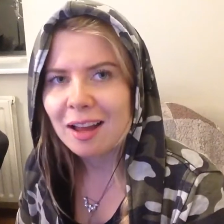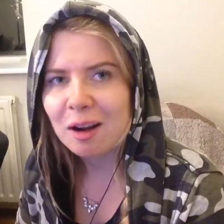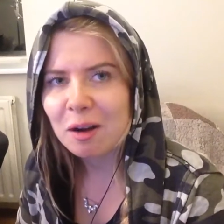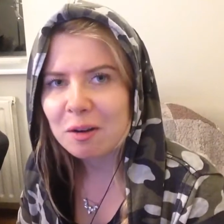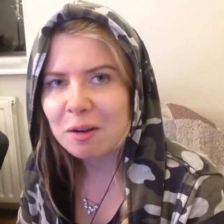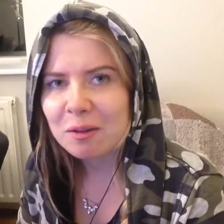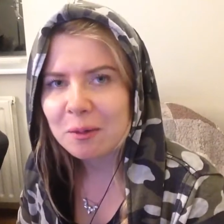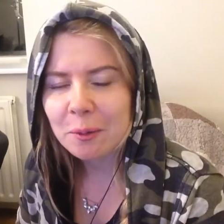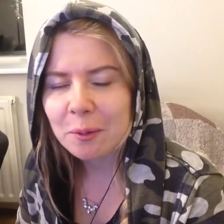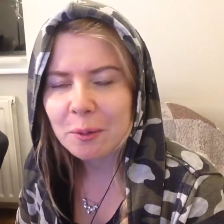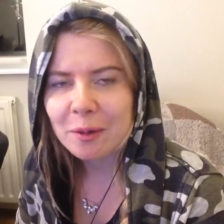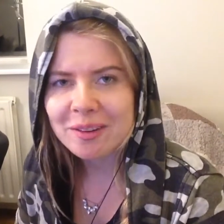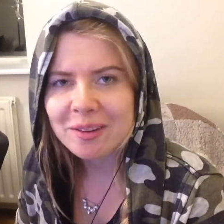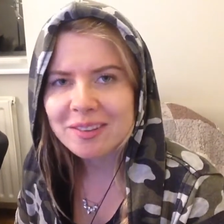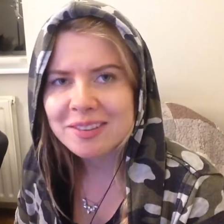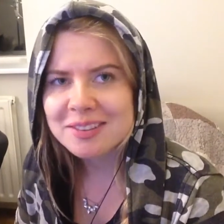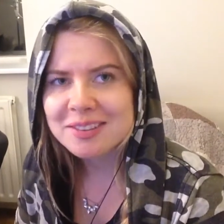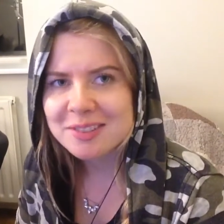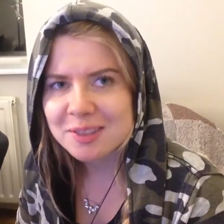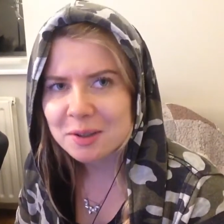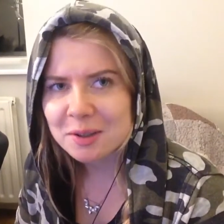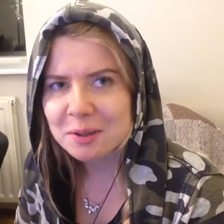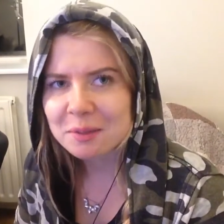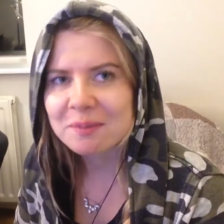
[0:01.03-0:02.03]
Hello everyone.
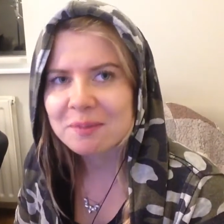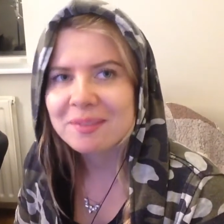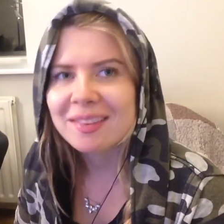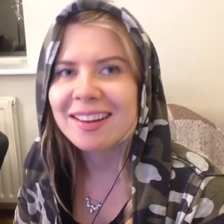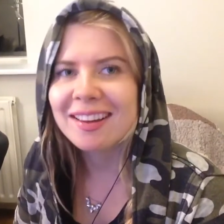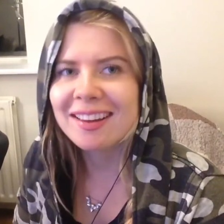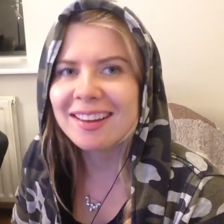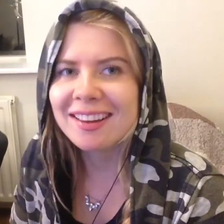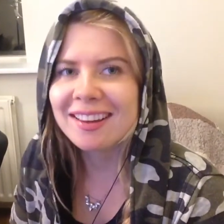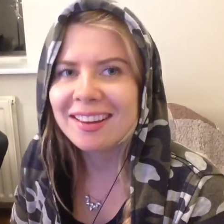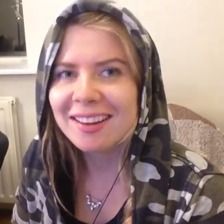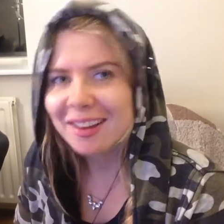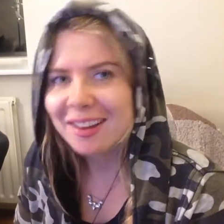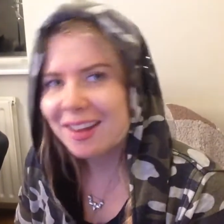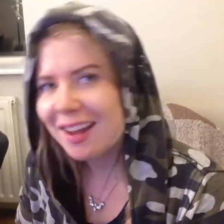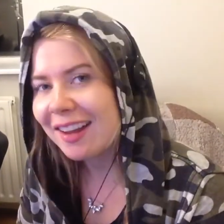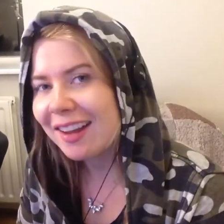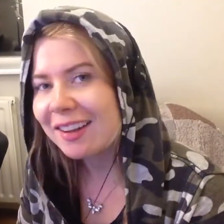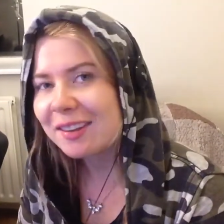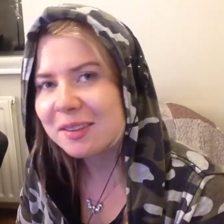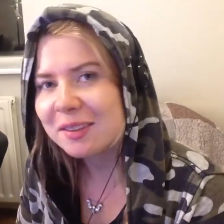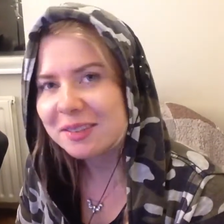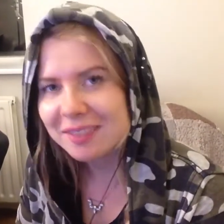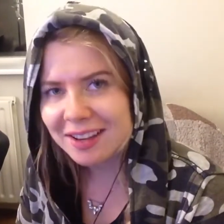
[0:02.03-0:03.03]
So,
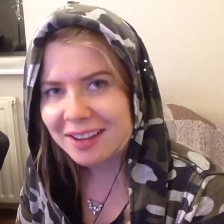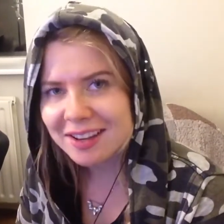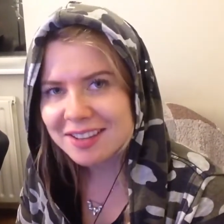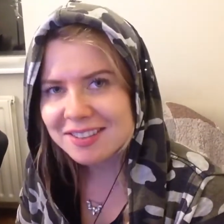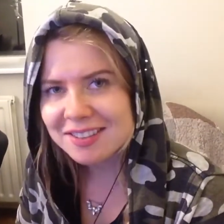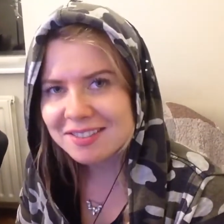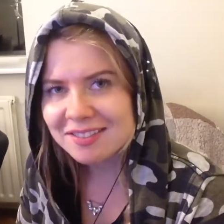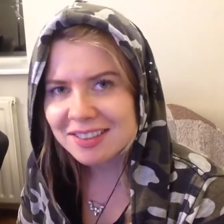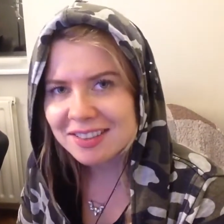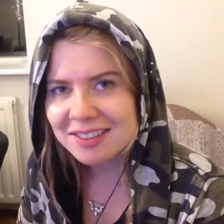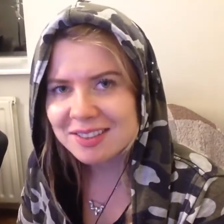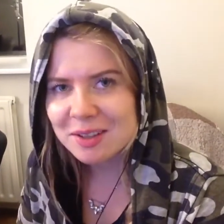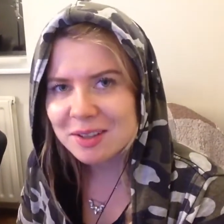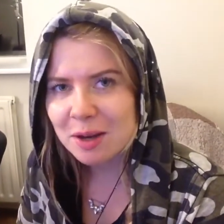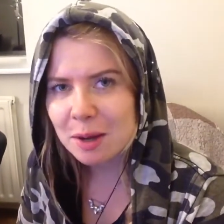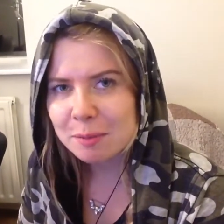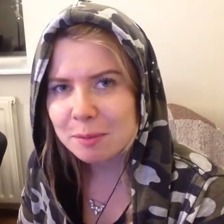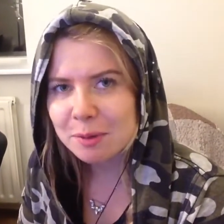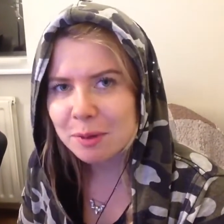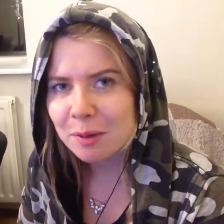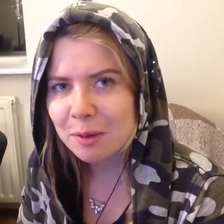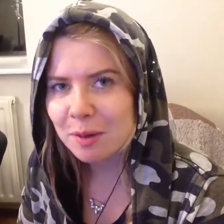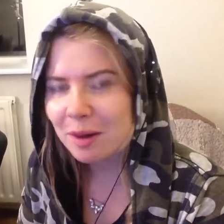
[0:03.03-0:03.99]
in today's video, I'm